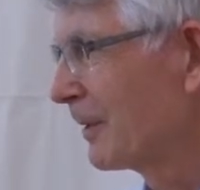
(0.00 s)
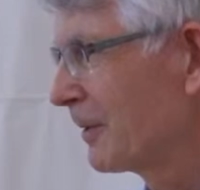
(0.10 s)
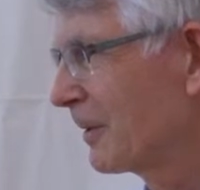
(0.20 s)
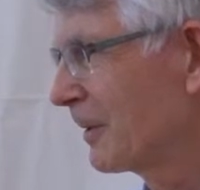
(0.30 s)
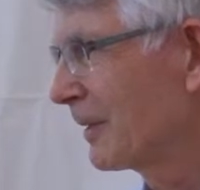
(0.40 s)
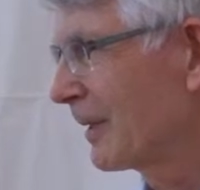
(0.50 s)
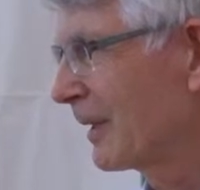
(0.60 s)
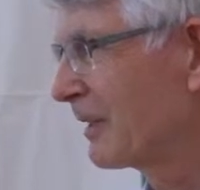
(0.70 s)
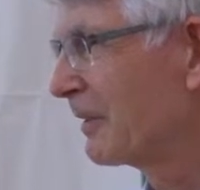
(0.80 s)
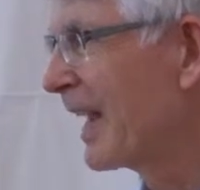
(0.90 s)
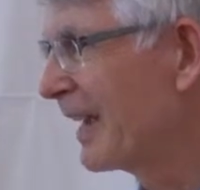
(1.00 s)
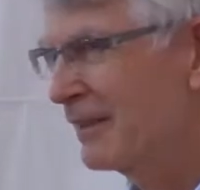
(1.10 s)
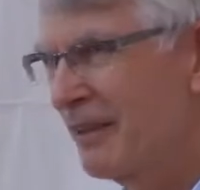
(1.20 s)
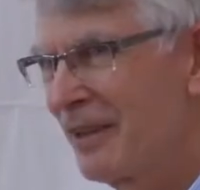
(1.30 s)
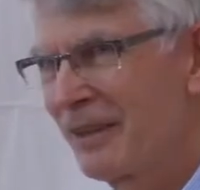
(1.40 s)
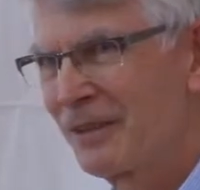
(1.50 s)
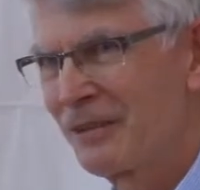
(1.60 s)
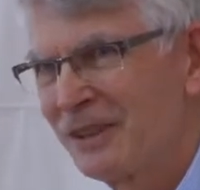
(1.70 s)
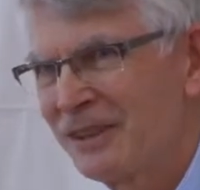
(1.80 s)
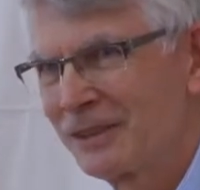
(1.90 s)
to create the
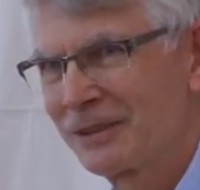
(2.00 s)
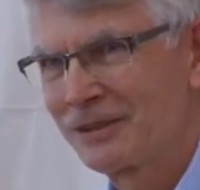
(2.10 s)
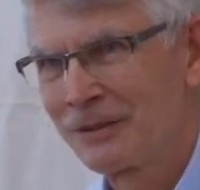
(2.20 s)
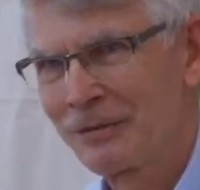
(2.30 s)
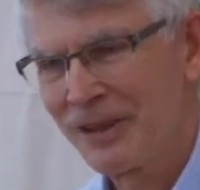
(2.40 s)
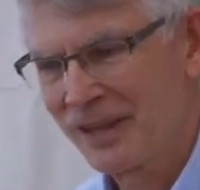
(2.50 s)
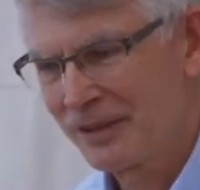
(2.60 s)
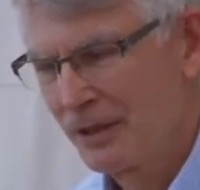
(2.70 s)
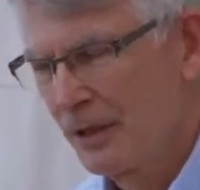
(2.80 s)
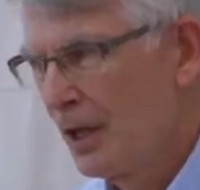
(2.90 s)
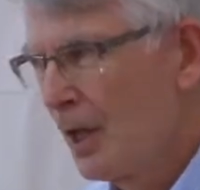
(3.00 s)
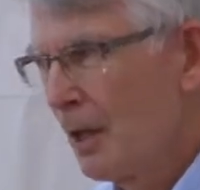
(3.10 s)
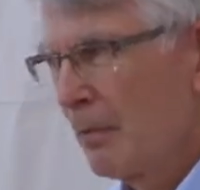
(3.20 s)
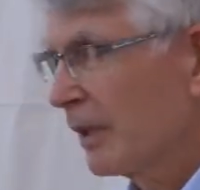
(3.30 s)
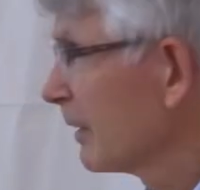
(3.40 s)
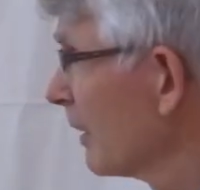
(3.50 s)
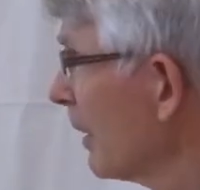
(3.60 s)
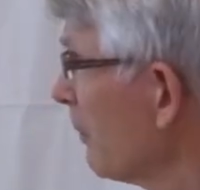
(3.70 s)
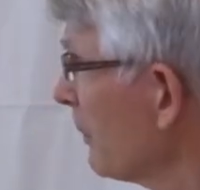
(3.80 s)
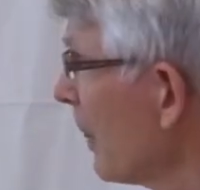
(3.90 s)
conscious for that. But
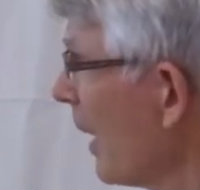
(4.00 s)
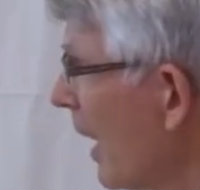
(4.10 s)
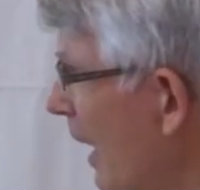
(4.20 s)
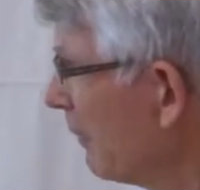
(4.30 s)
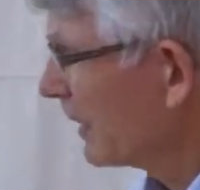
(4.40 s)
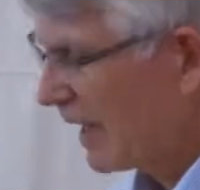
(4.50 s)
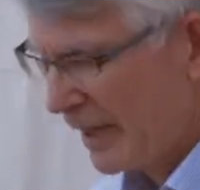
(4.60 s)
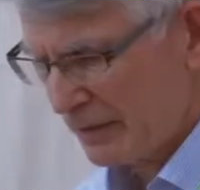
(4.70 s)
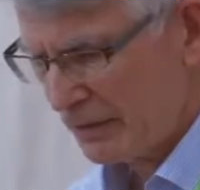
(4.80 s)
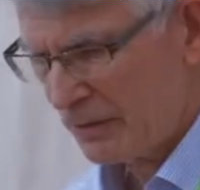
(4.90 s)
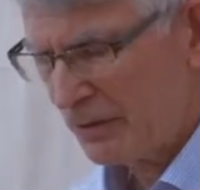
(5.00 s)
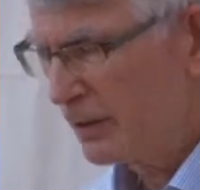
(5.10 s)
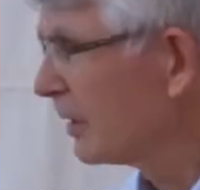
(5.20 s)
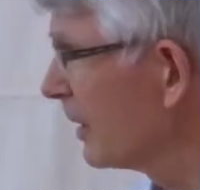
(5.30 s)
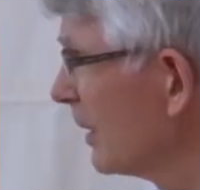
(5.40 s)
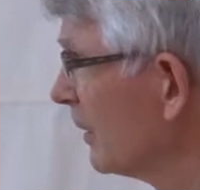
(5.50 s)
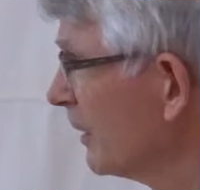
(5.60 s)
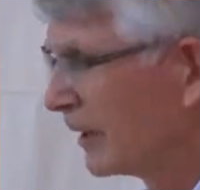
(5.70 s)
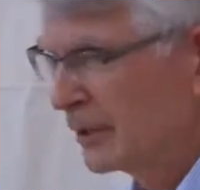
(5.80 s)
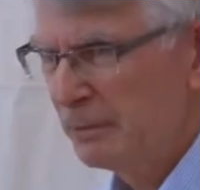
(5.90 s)
I would like to
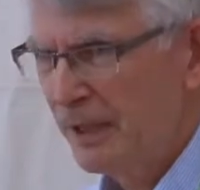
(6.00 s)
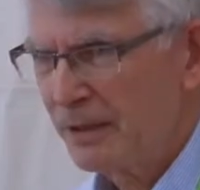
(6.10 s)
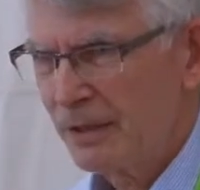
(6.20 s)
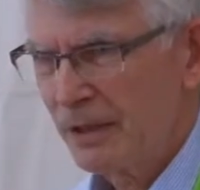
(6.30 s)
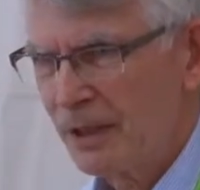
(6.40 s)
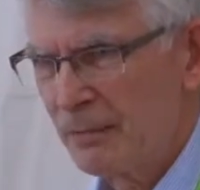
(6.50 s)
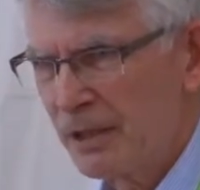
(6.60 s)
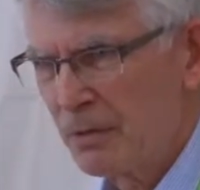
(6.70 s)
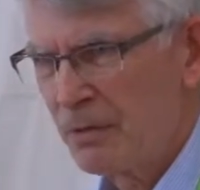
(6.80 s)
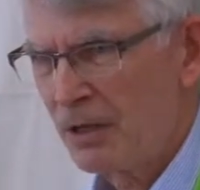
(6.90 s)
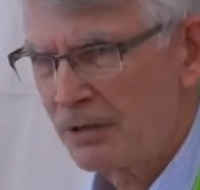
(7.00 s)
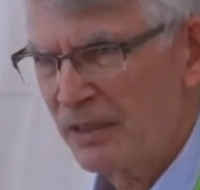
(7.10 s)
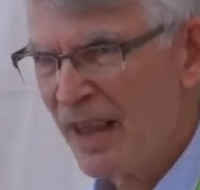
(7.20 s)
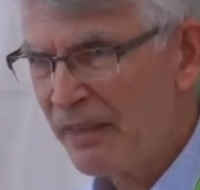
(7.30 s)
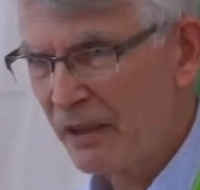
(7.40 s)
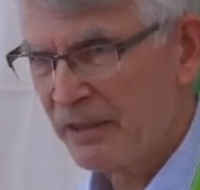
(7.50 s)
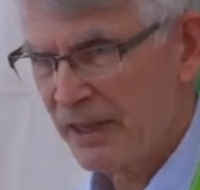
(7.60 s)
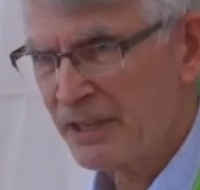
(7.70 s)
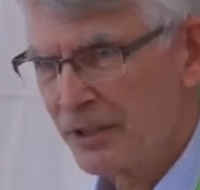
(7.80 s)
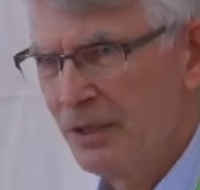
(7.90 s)
speak a little bit about another
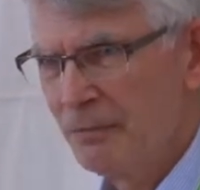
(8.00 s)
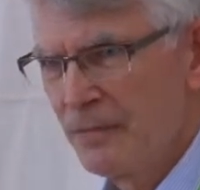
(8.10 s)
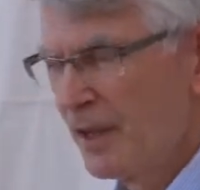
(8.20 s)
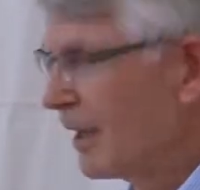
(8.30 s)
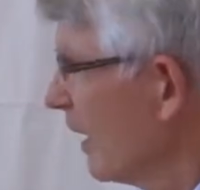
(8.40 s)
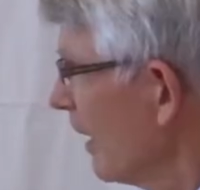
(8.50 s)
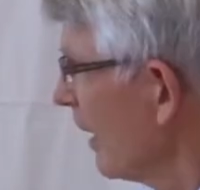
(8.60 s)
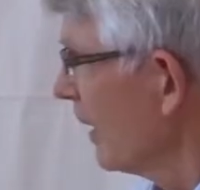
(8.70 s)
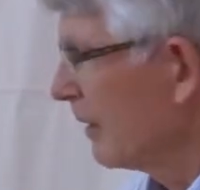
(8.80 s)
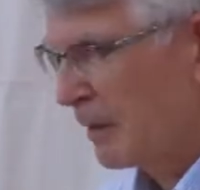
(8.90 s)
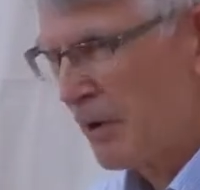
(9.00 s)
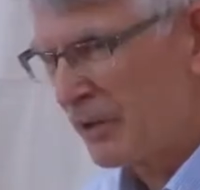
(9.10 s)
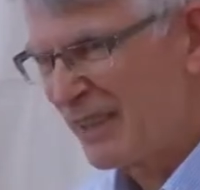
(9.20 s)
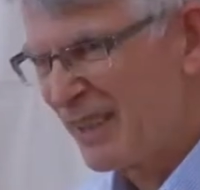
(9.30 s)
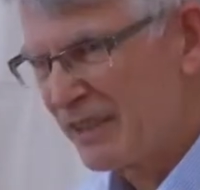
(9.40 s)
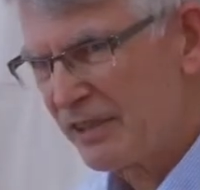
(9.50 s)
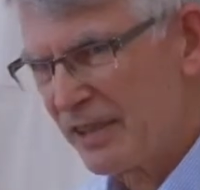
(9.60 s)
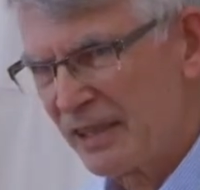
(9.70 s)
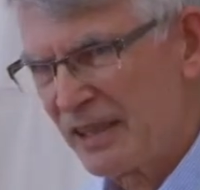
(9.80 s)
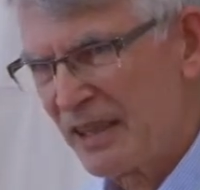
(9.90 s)
issue, about
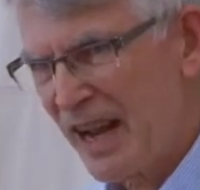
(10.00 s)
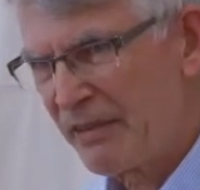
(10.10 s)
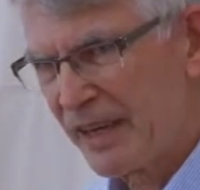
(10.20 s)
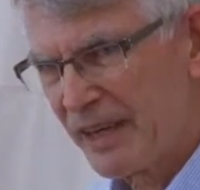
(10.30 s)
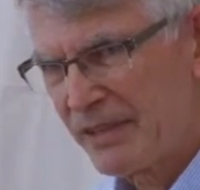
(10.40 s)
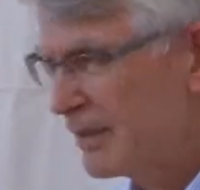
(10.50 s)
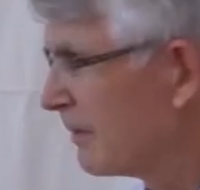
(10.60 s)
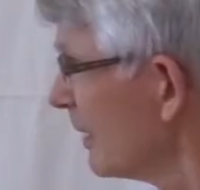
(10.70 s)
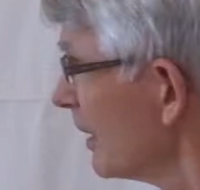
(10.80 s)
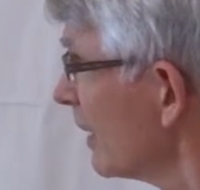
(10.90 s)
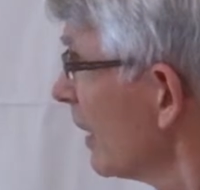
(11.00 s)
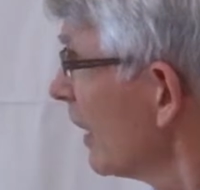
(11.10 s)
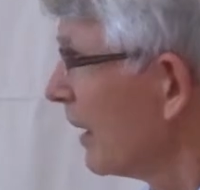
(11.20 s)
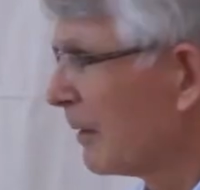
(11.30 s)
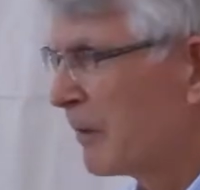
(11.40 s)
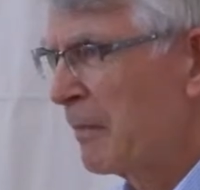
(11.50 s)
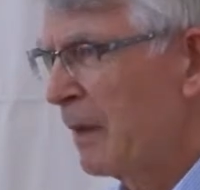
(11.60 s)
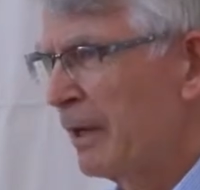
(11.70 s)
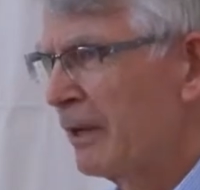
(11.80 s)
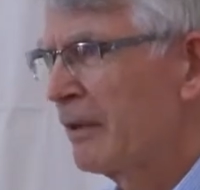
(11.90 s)
industrial areas.
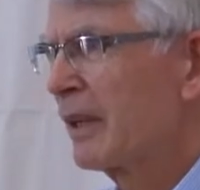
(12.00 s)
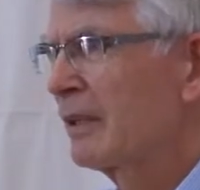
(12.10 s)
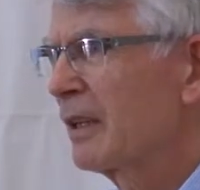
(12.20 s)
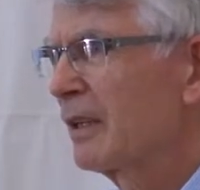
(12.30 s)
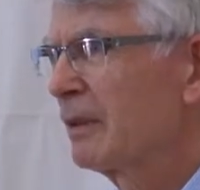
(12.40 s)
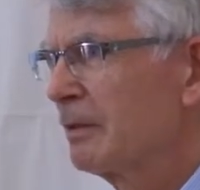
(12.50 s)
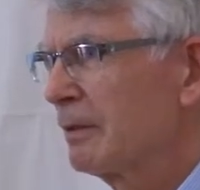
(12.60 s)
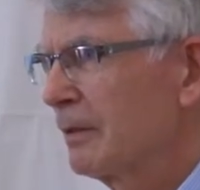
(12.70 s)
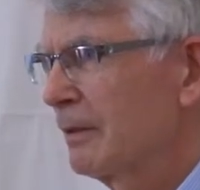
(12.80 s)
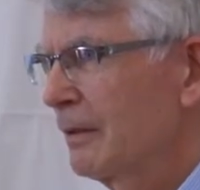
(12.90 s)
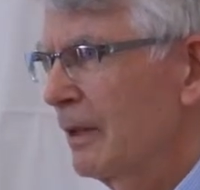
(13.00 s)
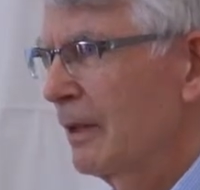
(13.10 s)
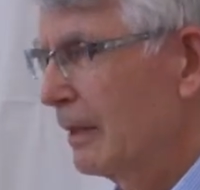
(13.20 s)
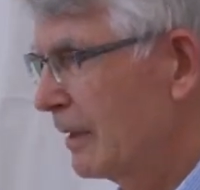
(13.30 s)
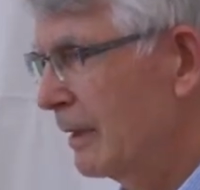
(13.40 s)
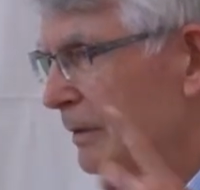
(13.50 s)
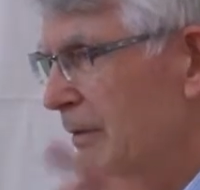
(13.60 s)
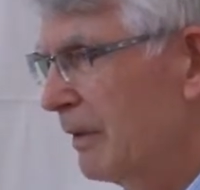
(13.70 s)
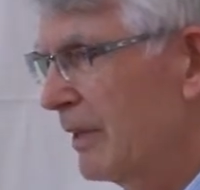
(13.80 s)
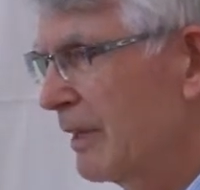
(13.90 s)
Maybe you can go
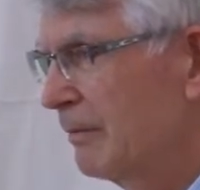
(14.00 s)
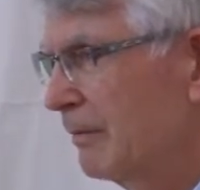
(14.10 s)
to the next.